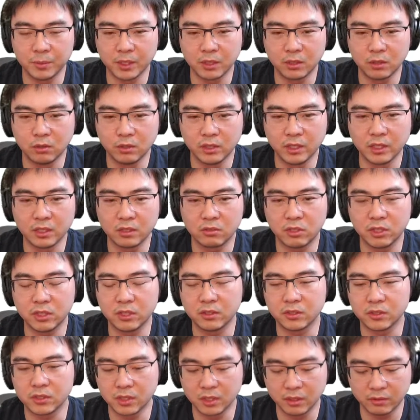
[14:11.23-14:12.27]
including
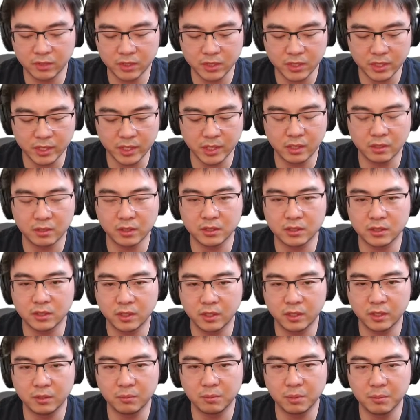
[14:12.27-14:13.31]
creating a service account,
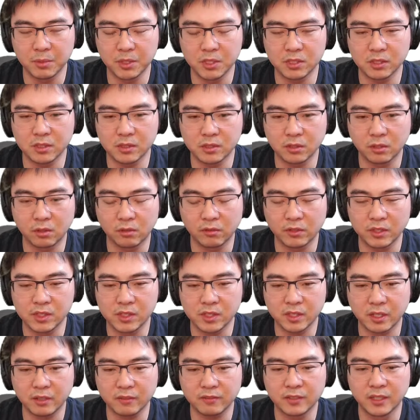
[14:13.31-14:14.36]
assigning permissions, and all this
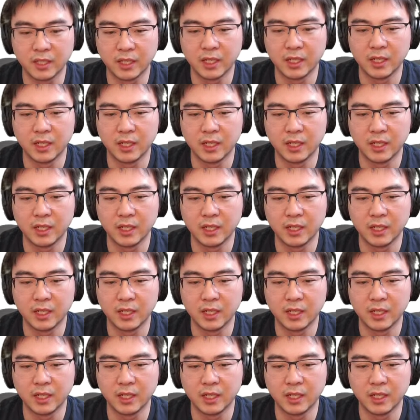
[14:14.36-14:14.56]
stuff.